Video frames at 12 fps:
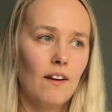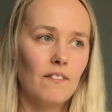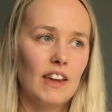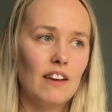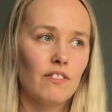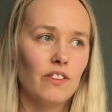
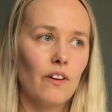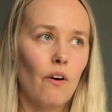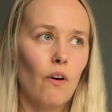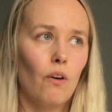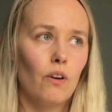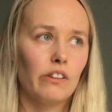Even
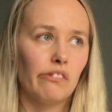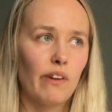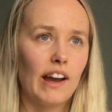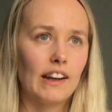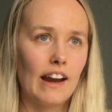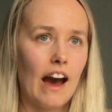though
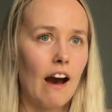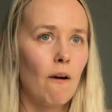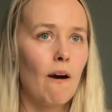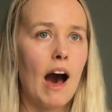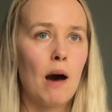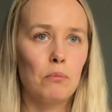right
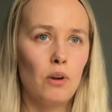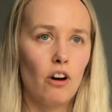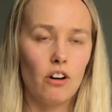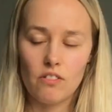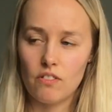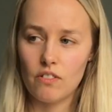now I'm
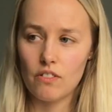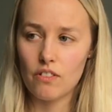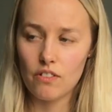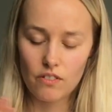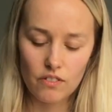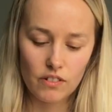not
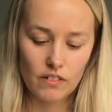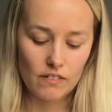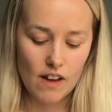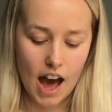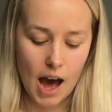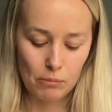
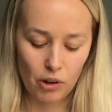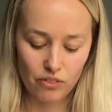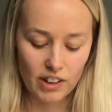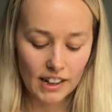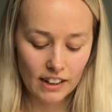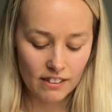
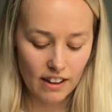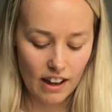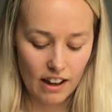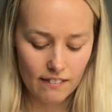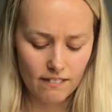reading the